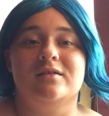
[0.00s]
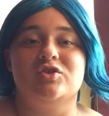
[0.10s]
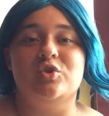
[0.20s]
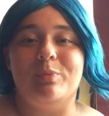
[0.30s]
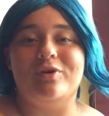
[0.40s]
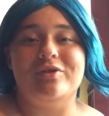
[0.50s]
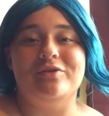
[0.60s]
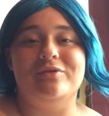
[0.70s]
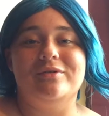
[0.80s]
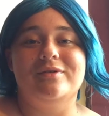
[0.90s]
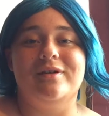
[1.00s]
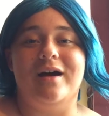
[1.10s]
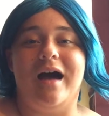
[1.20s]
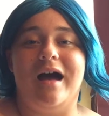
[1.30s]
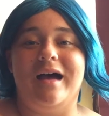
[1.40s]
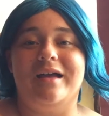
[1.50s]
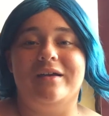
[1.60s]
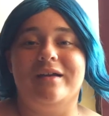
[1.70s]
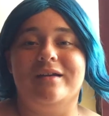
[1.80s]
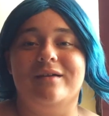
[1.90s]
super glue.
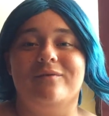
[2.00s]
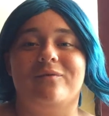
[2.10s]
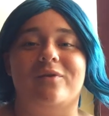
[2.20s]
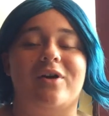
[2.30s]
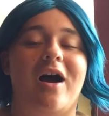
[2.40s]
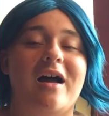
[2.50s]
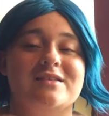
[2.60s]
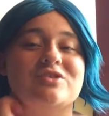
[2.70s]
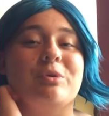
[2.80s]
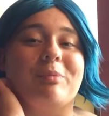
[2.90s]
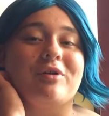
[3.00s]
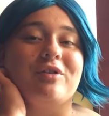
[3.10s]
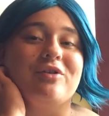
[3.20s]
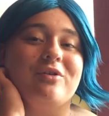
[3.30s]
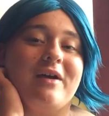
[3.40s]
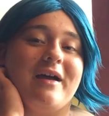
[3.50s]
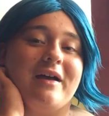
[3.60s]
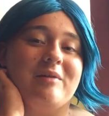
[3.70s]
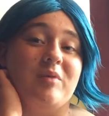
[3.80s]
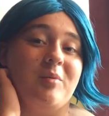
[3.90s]
I forgot super glue
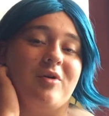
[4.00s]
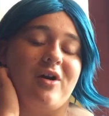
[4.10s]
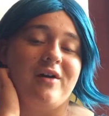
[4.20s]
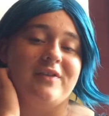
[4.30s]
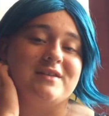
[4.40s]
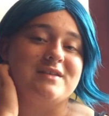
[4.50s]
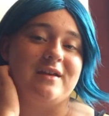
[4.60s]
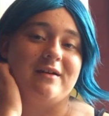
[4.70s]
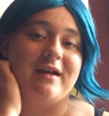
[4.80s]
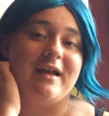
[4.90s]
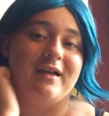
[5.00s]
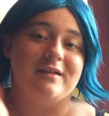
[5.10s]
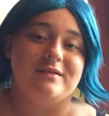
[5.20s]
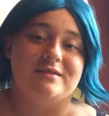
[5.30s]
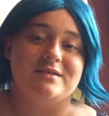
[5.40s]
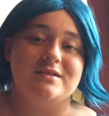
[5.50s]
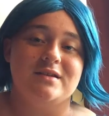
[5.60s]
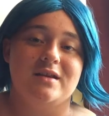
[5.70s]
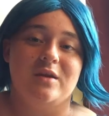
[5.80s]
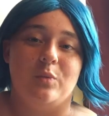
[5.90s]
at MomoCon this year, and
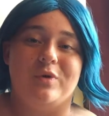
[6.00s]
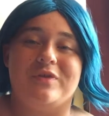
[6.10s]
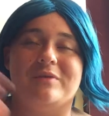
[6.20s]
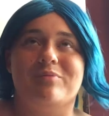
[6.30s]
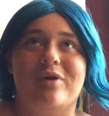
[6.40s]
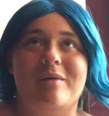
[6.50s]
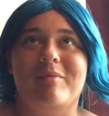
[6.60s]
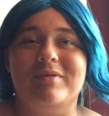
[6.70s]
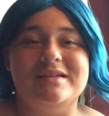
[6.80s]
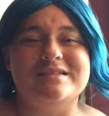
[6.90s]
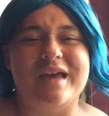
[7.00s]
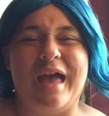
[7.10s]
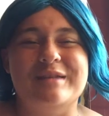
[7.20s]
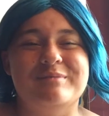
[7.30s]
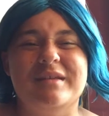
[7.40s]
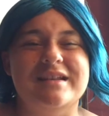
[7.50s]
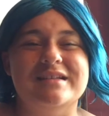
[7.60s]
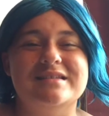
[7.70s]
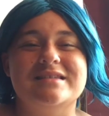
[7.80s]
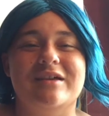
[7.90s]
within probably 10
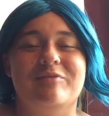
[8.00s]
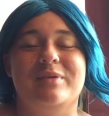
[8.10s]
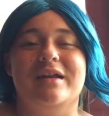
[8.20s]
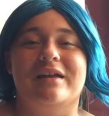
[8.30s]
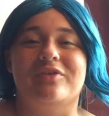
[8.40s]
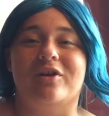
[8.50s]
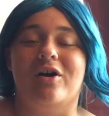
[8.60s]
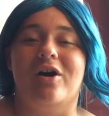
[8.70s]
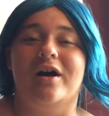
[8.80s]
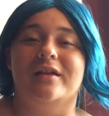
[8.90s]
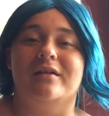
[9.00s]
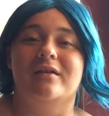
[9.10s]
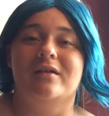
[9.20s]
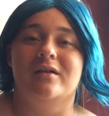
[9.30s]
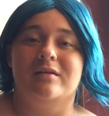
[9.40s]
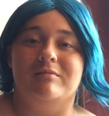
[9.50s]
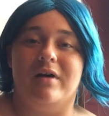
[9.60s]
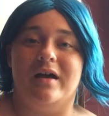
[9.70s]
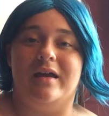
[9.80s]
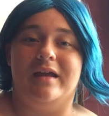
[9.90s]
minutes of being at the con,
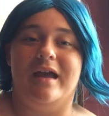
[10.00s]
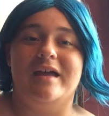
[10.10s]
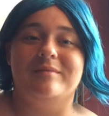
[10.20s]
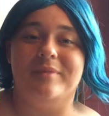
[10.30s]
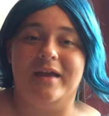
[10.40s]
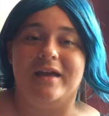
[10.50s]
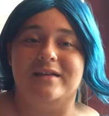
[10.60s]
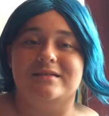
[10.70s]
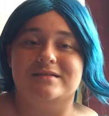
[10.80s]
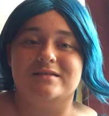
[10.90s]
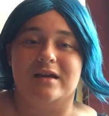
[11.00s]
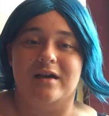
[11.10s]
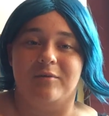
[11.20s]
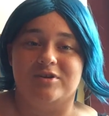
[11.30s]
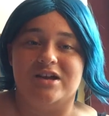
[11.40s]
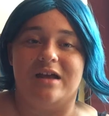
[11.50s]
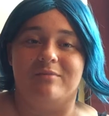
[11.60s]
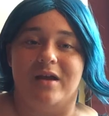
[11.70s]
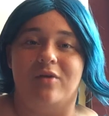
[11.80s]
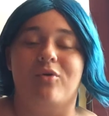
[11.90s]
my headband, which had
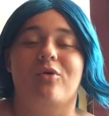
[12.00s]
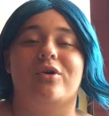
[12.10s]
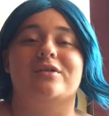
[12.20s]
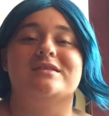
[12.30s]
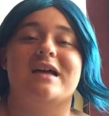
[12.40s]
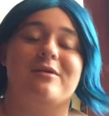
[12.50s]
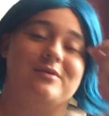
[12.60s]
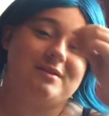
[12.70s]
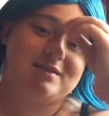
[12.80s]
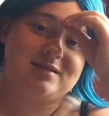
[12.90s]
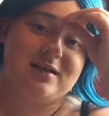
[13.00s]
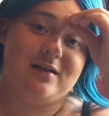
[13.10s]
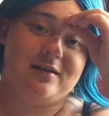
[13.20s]
my horns, I was